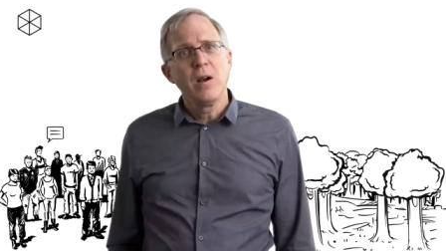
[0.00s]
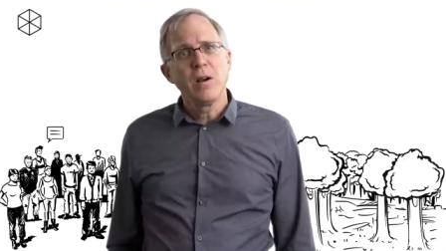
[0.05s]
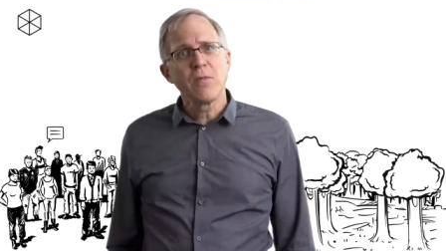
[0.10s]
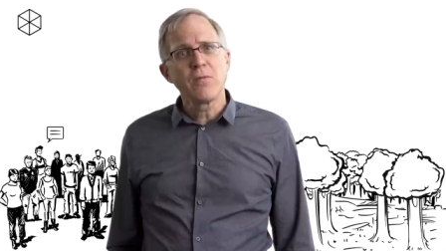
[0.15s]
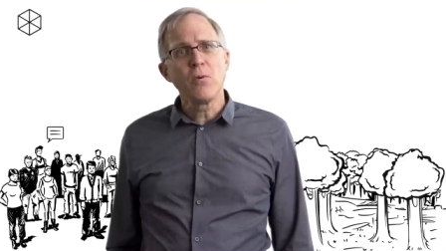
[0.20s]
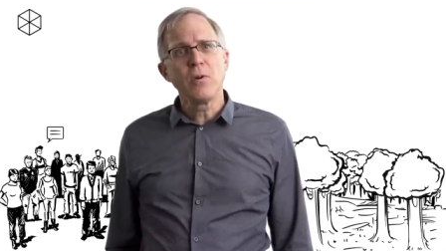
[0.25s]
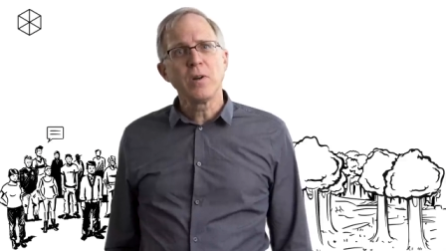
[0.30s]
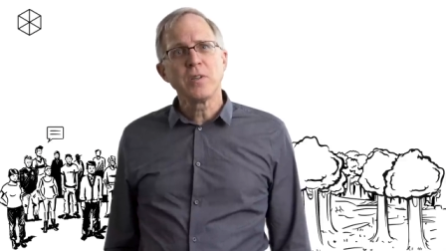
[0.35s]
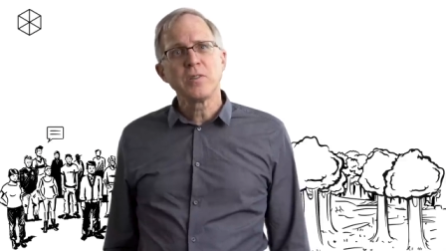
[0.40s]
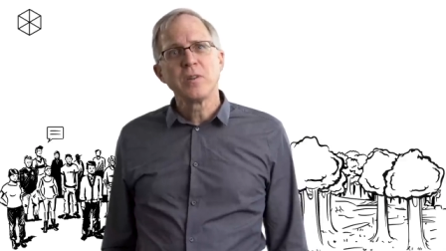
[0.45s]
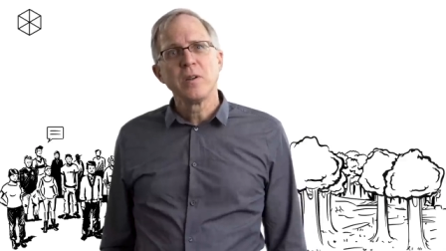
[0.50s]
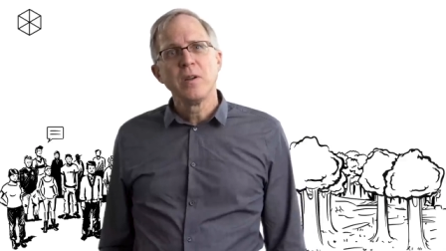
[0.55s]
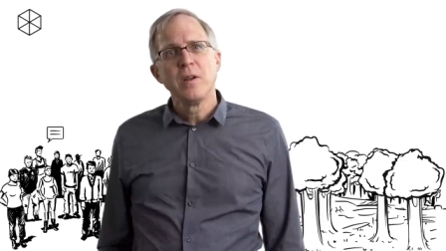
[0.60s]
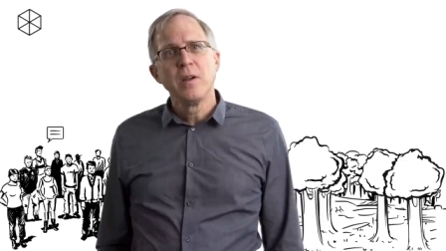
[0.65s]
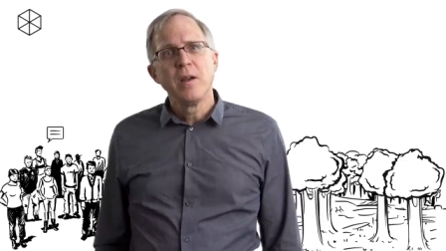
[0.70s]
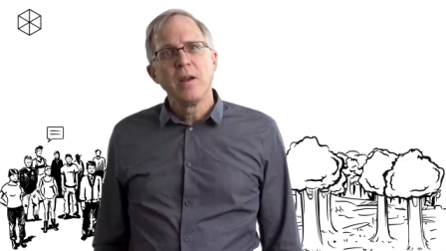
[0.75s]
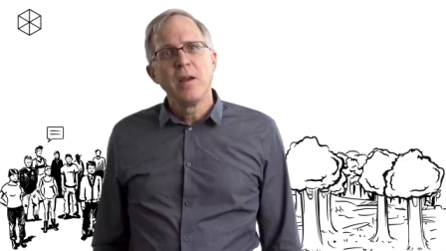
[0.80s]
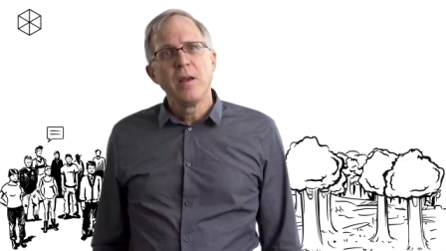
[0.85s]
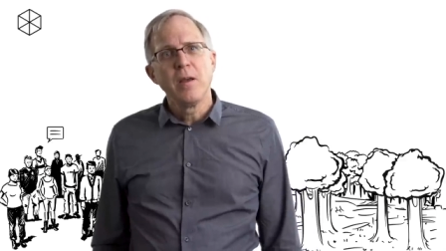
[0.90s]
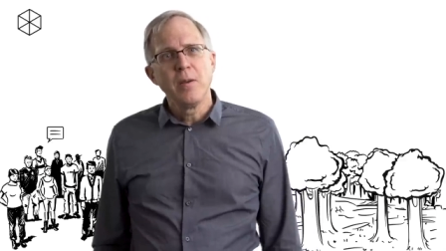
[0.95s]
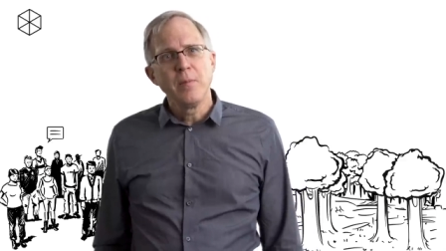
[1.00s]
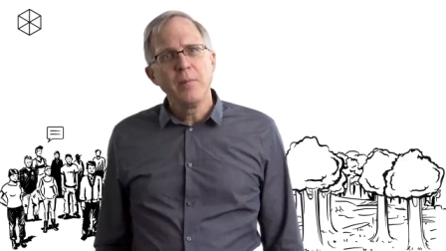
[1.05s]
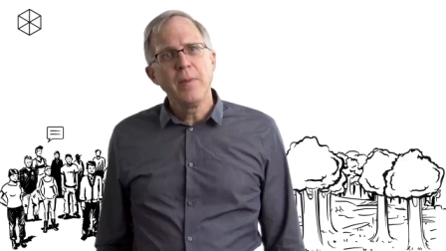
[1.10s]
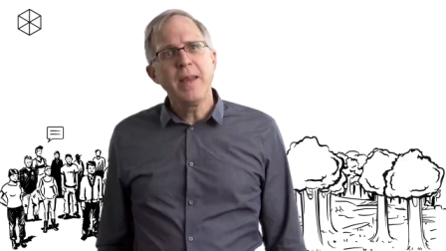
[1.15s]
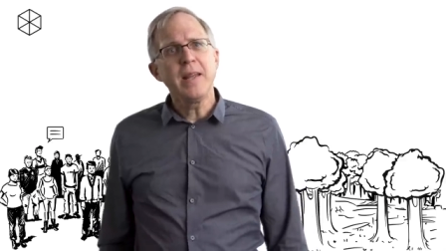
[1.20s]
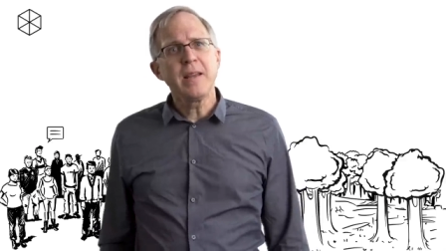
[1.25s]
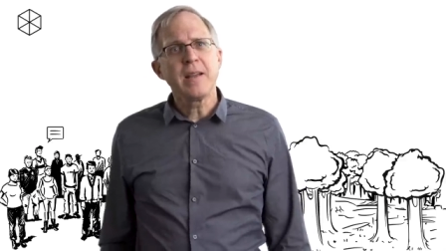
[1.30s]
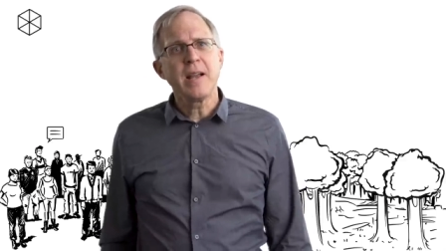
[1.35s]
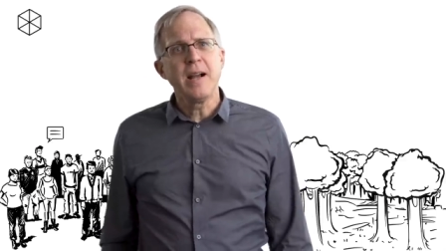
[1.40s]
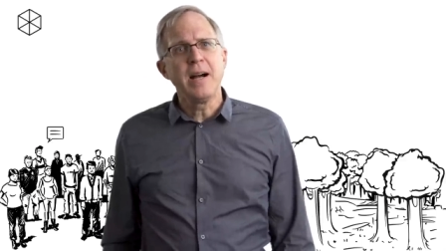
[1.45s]
Of course,
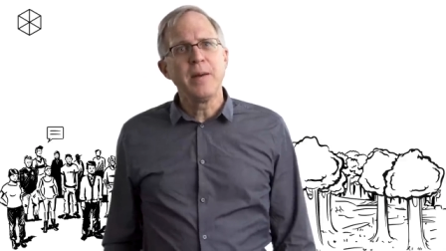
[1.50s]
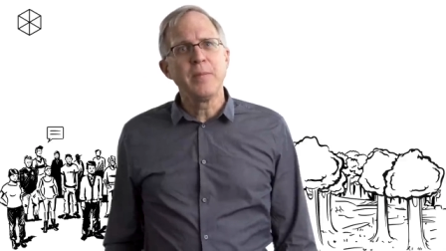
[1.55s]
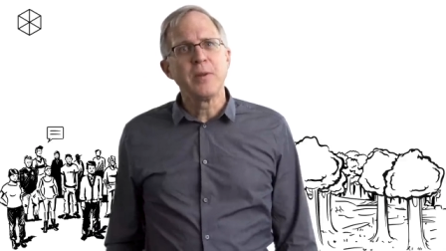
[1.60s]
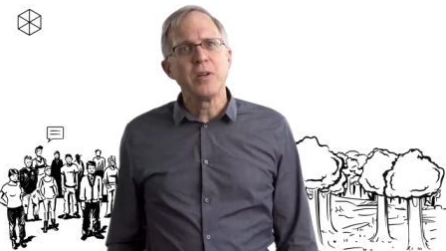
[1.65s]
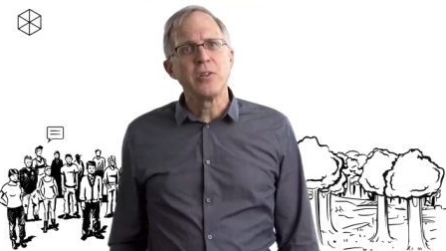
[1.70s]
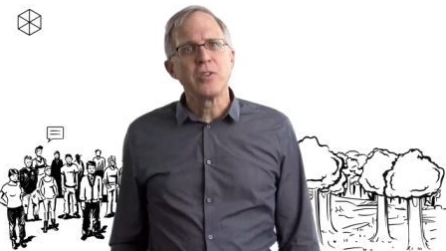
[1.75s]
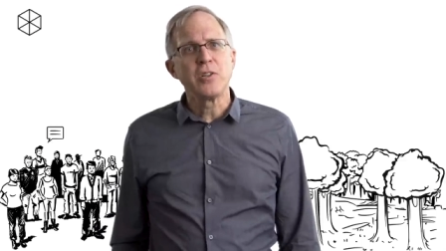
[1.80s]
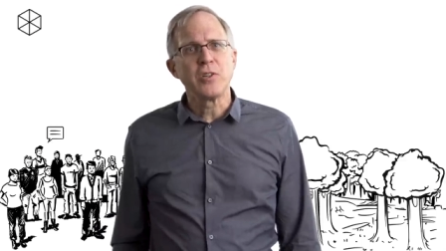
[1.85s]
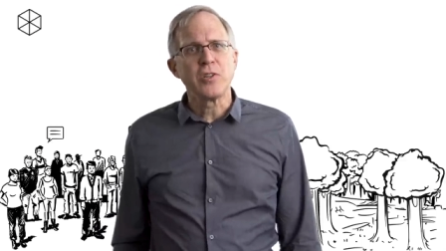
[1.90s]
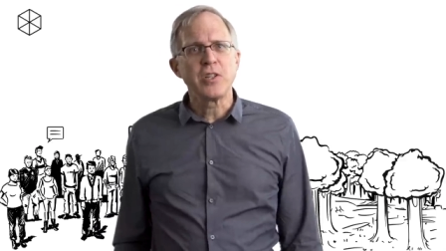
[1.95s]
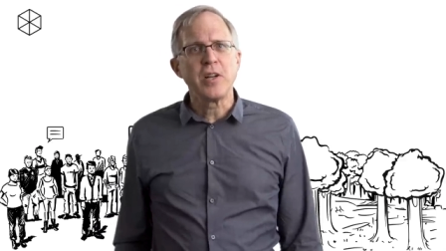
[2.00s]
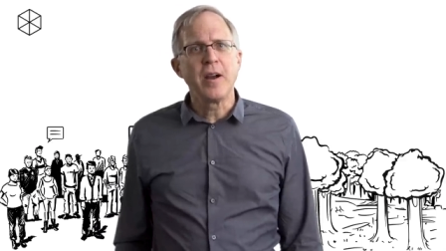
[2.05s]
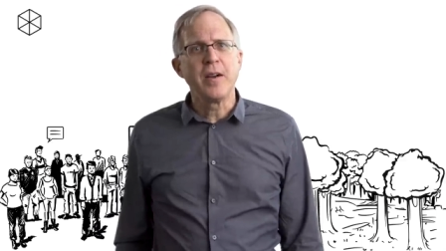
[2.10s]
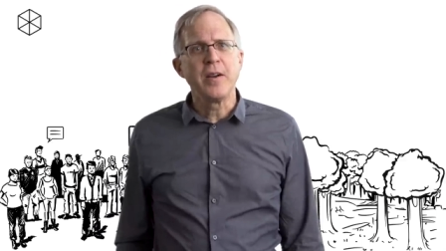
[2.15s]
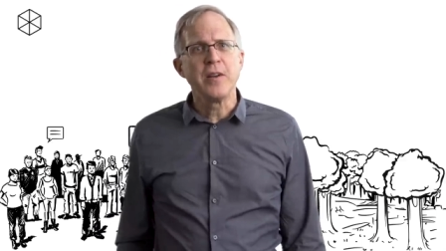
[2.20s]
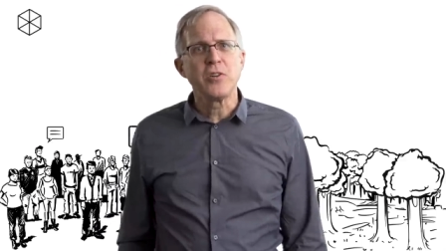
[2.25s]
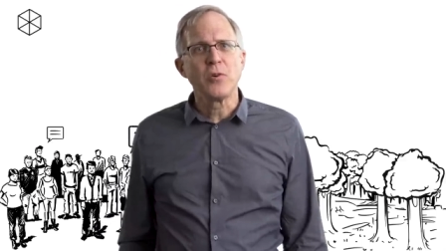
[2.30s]
many commoners are starting